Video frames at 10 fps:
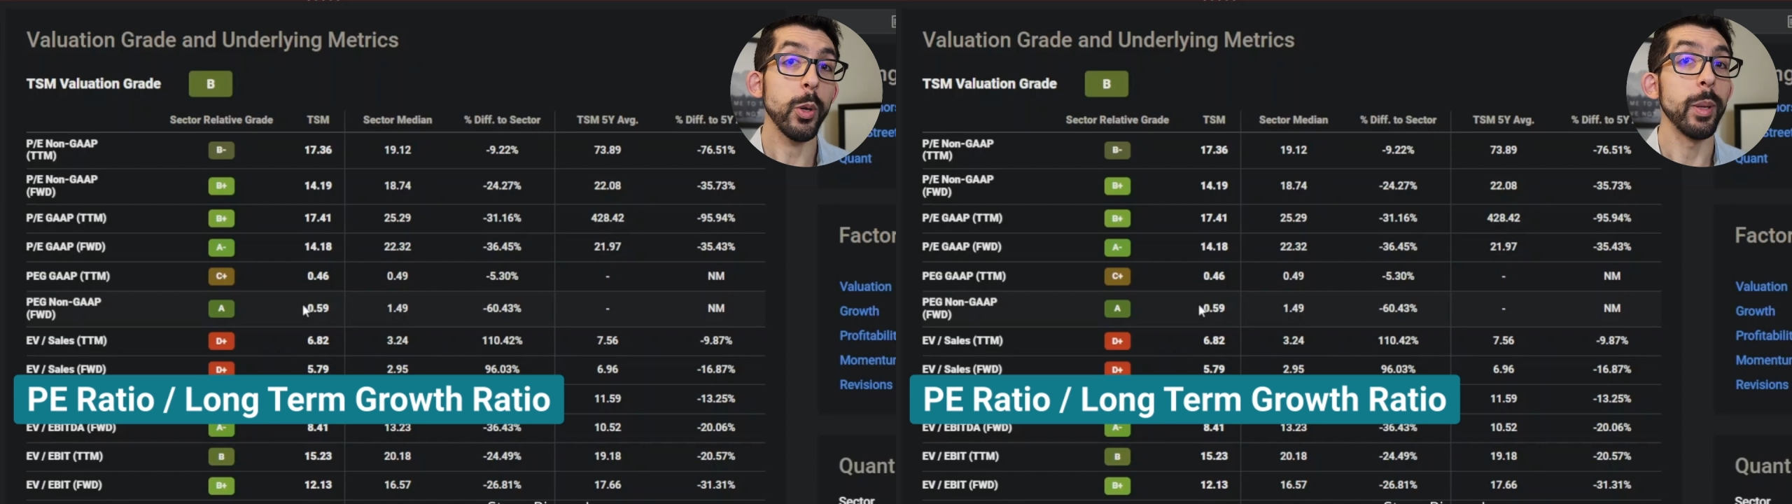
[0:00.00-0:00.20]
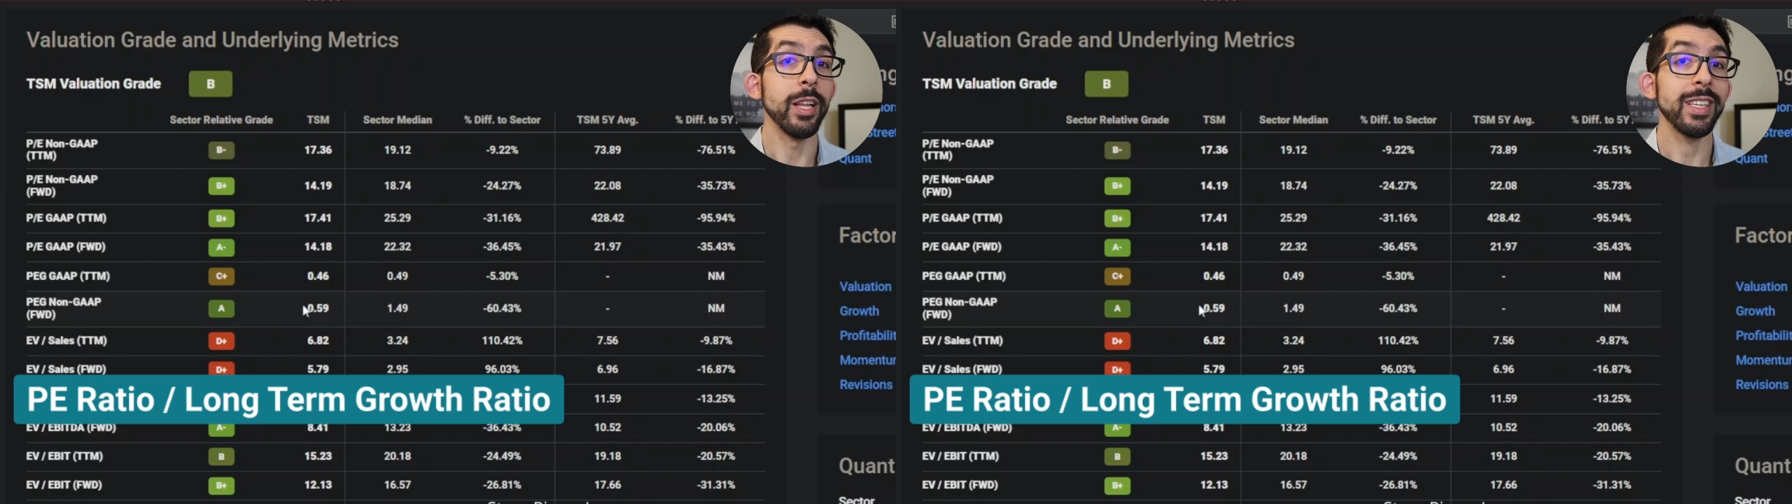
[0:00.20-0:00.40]

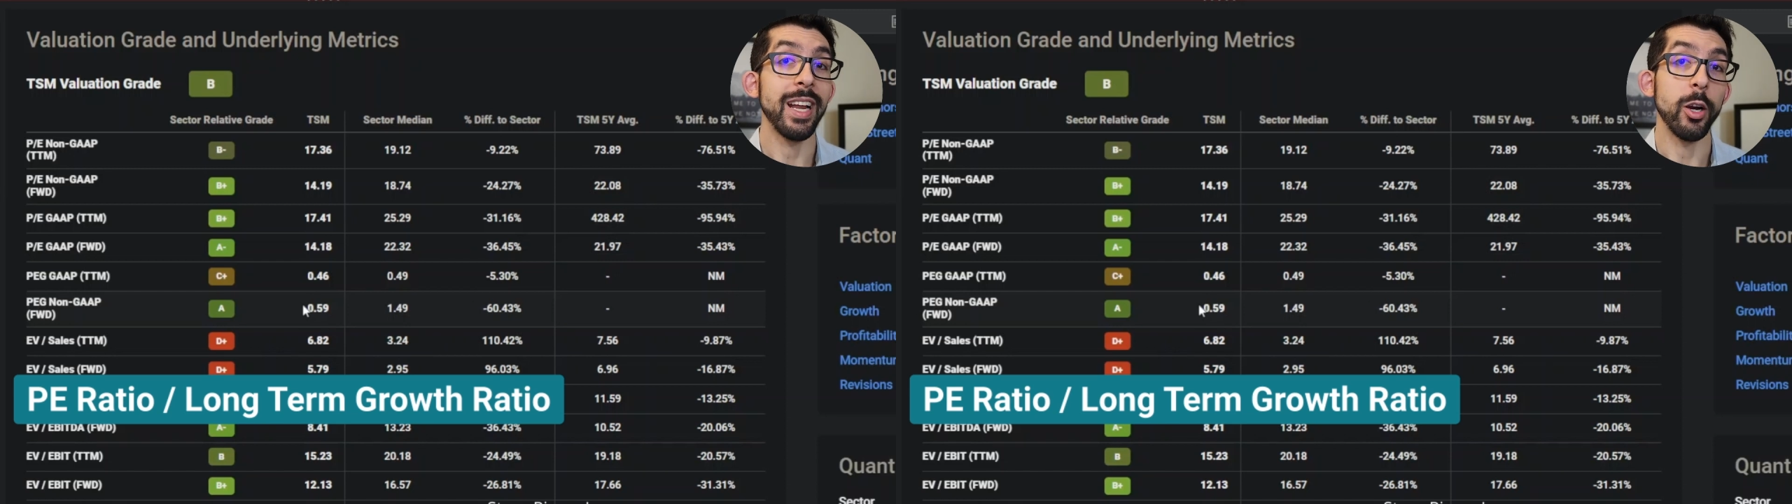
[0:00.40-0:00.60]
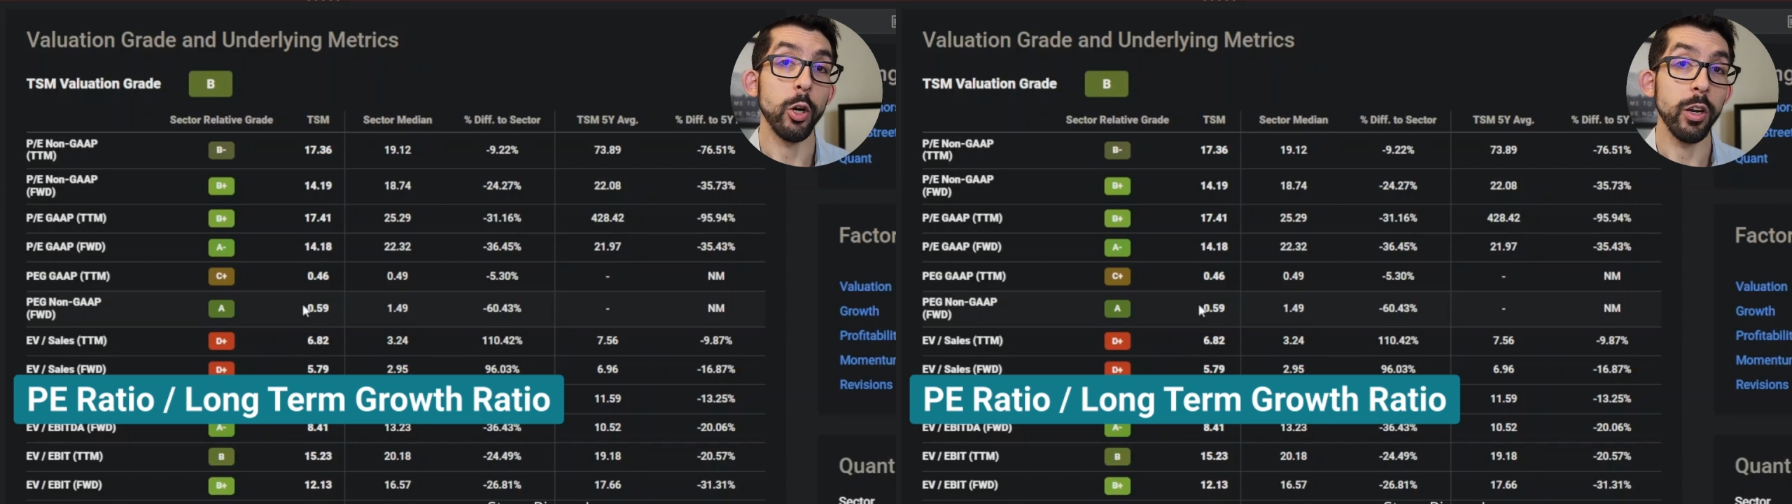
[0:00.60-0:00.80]
that we looked
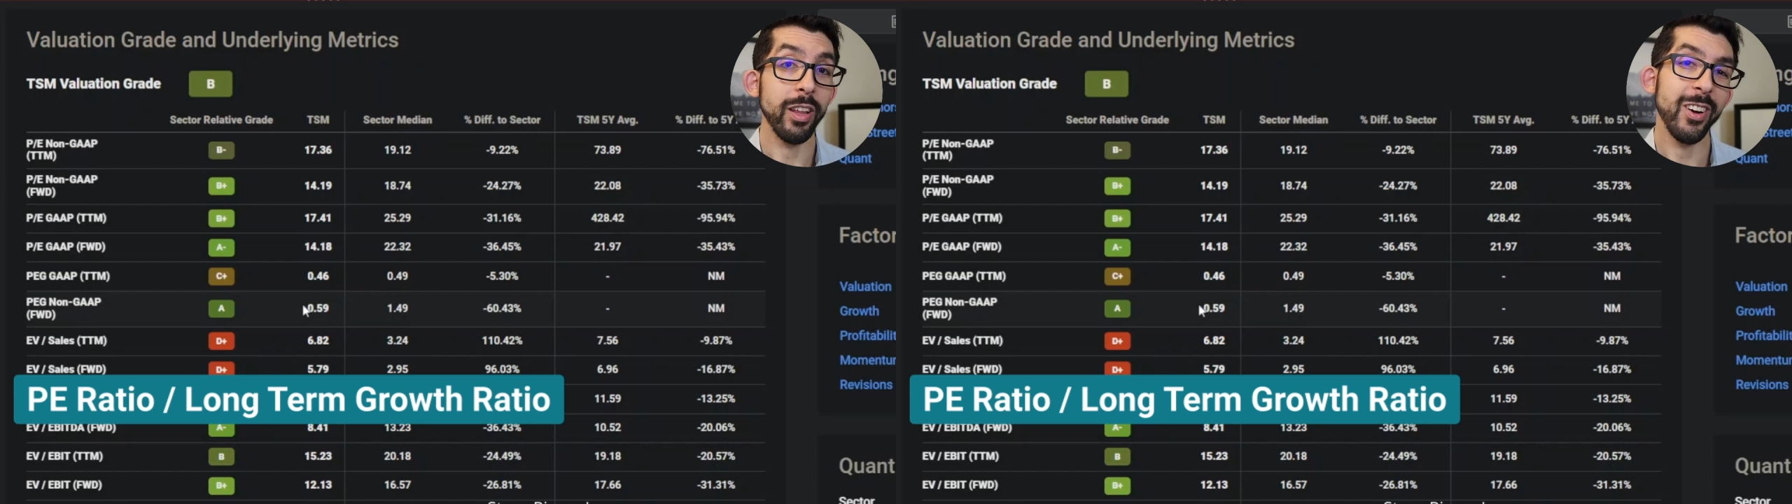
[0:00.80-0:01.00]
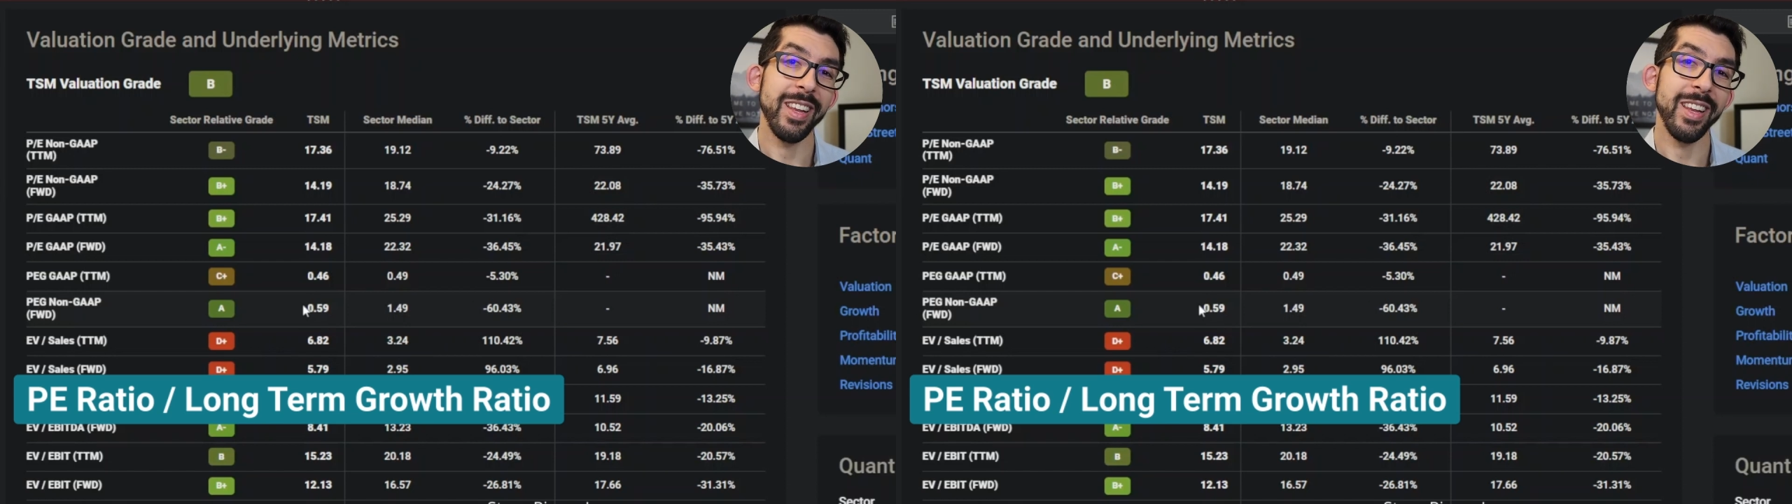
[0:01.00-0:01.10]
at earlier,